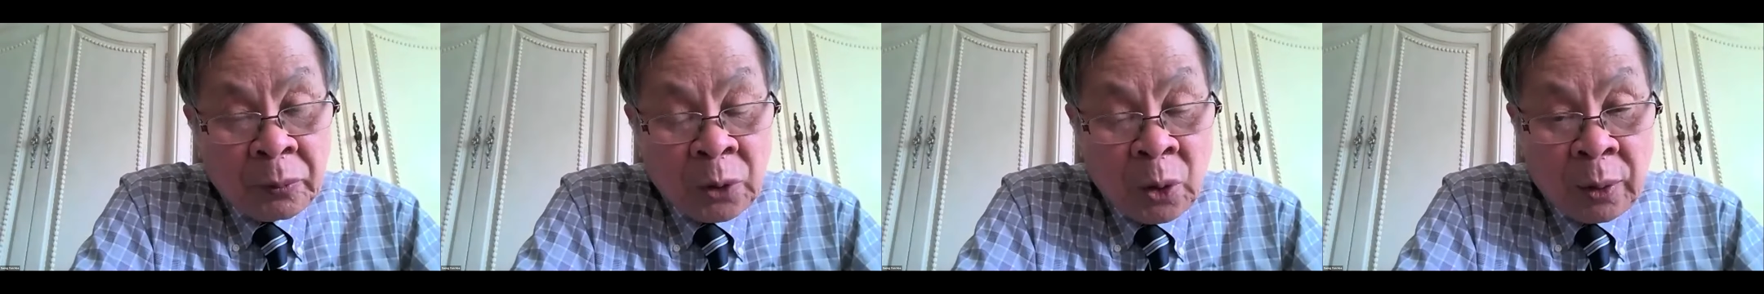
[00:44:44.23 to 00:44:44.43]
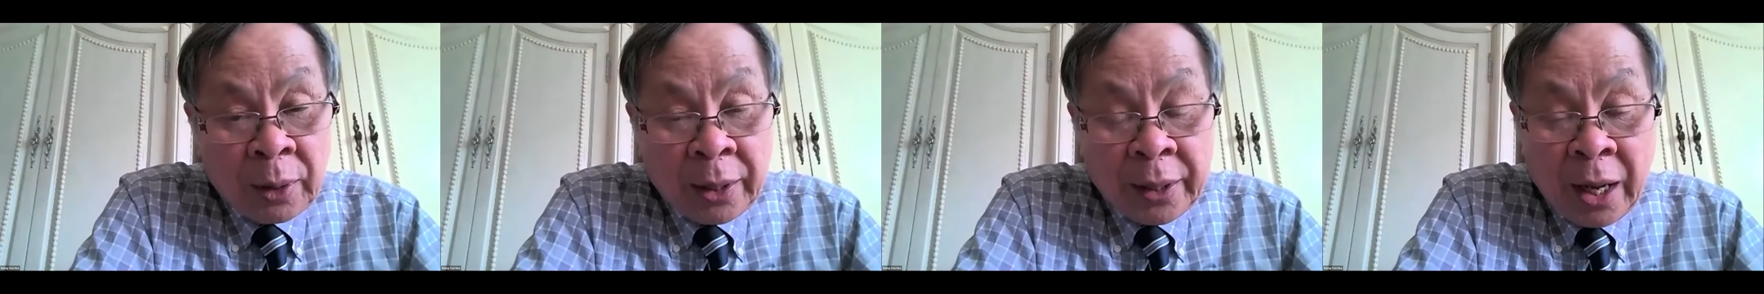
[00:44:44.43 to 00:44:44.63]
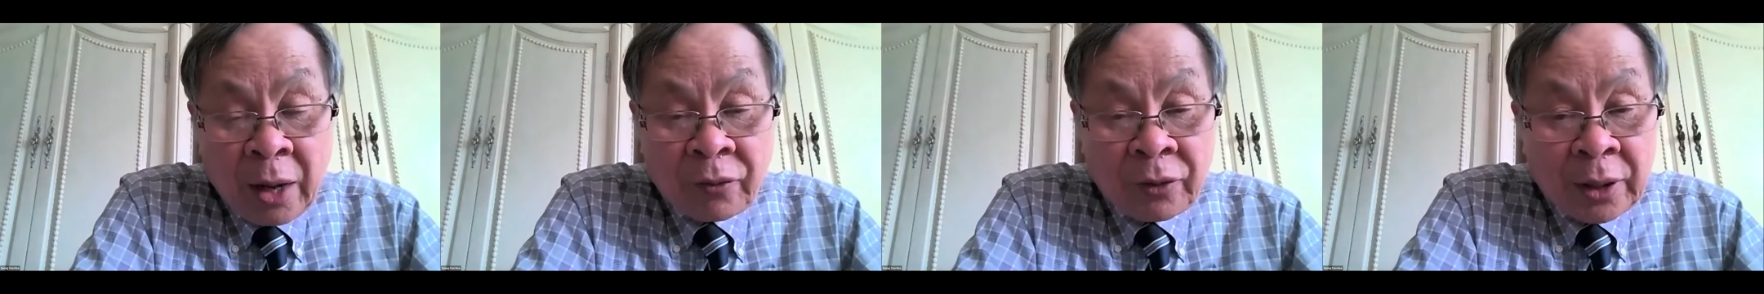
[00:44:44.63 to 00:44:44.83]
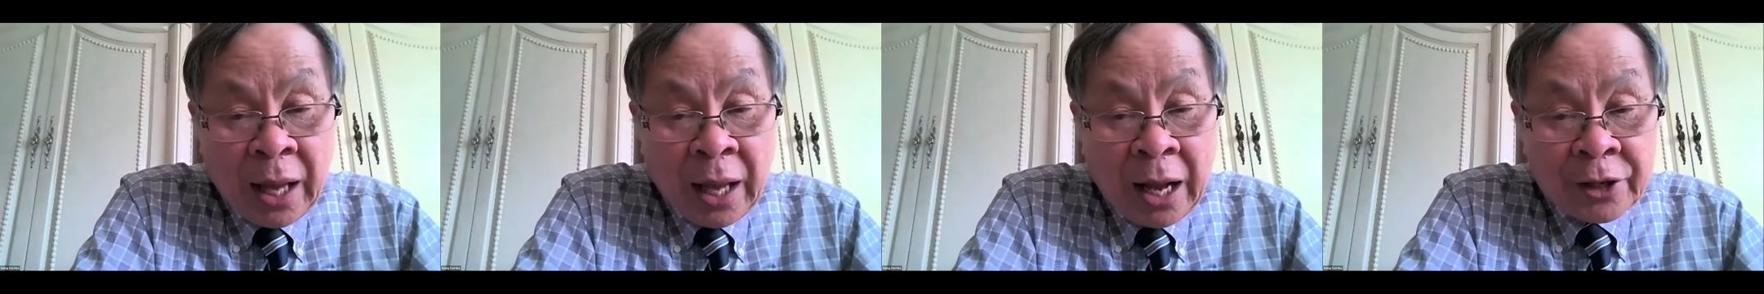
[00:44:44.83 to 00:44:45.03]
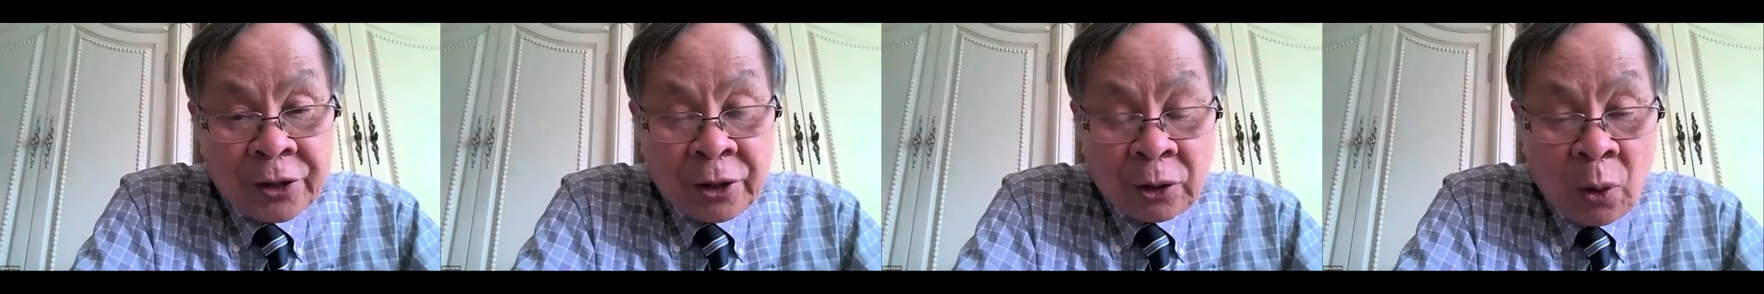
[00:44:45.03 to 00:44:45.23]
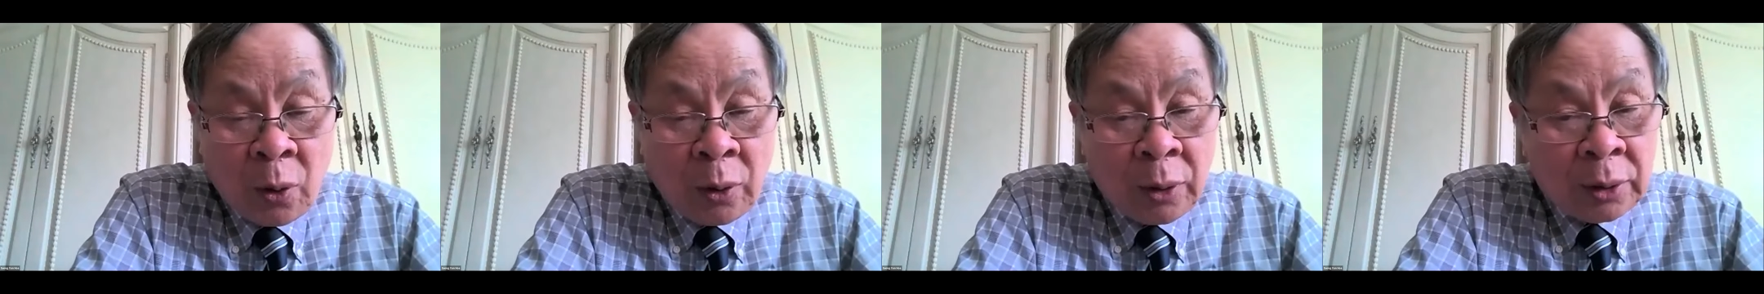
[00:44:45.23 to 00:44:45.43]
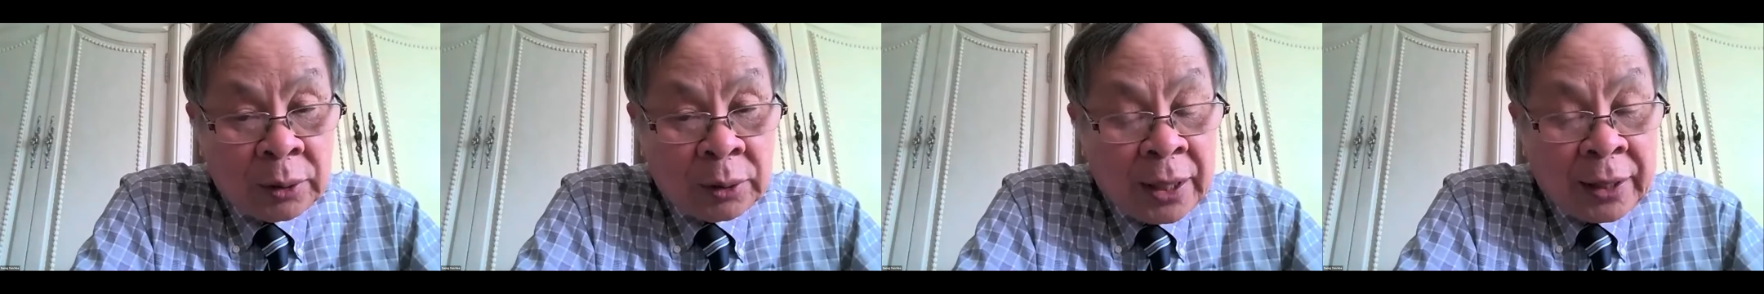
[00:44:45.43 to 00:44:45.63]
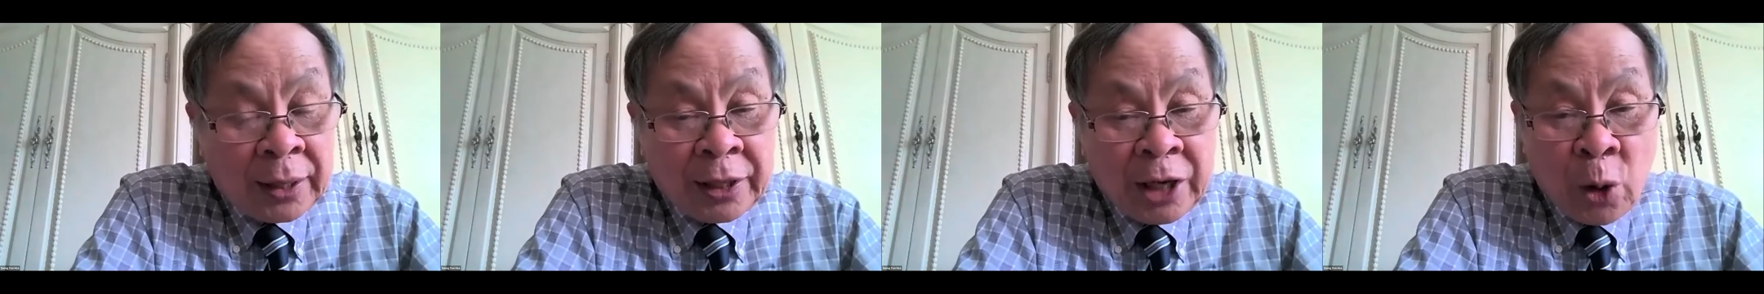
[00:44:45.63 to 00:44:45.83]
you can have a large roller
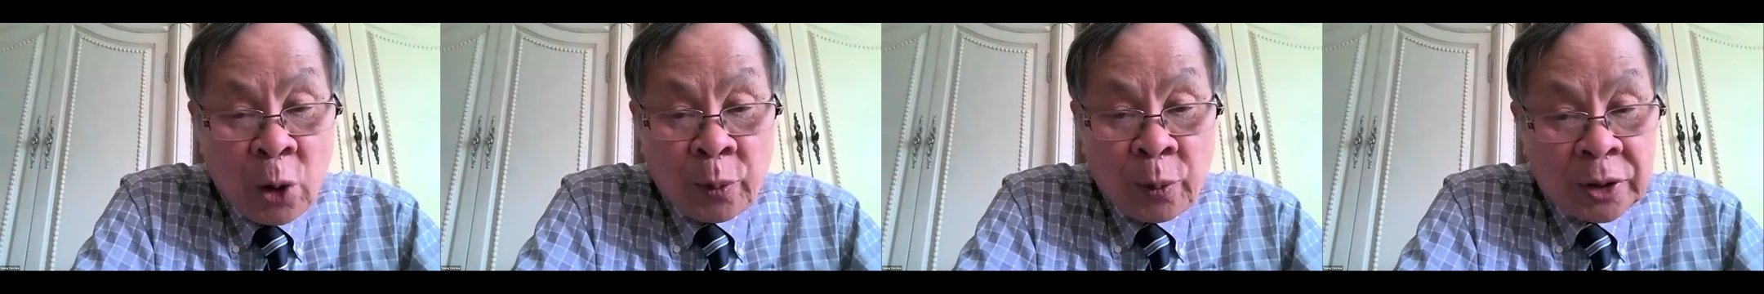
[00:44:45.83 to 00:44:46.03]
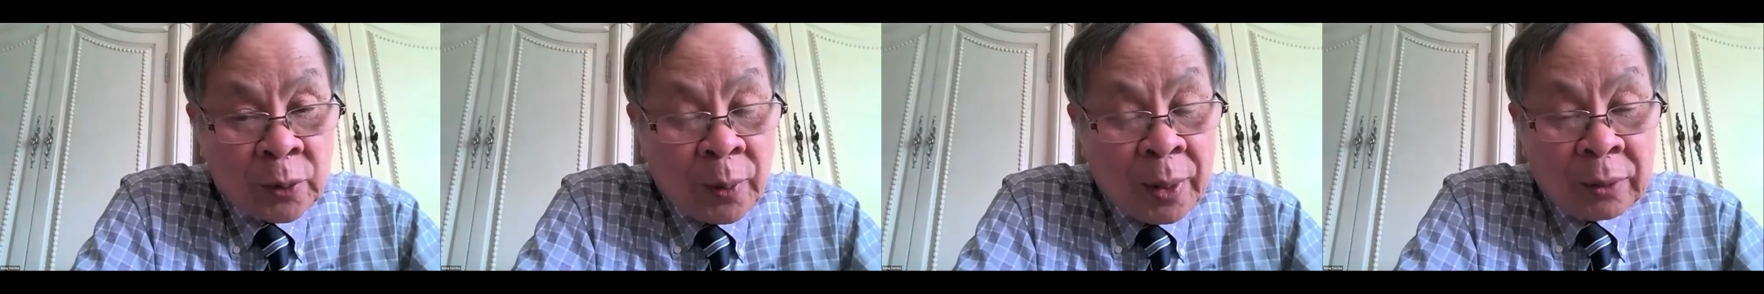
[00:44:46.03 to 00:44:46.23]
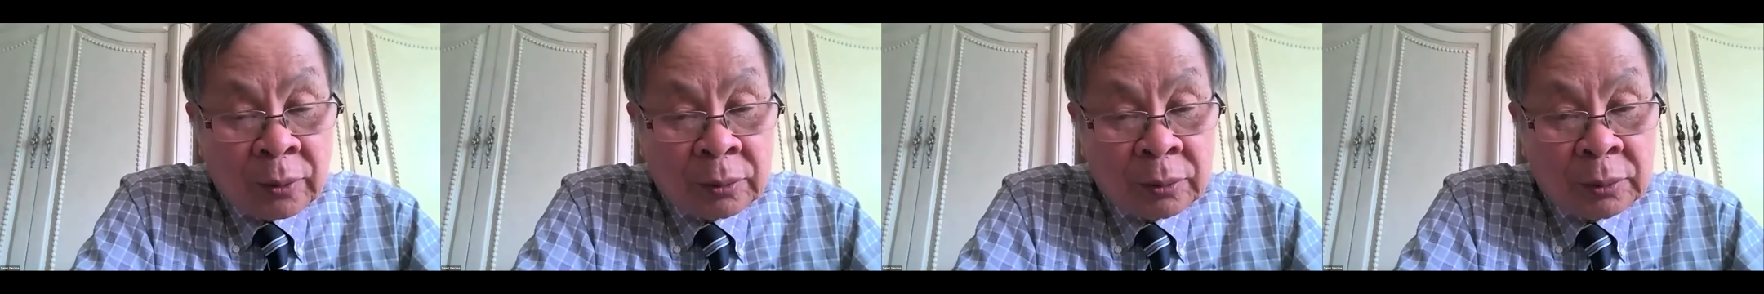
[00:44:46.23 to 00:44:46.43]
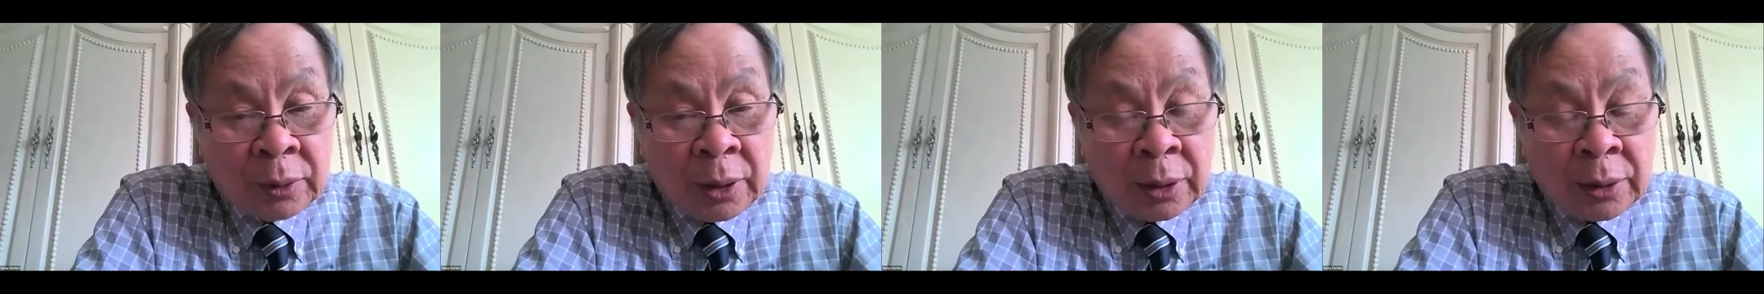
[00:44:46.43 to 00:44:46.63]
that can help as well.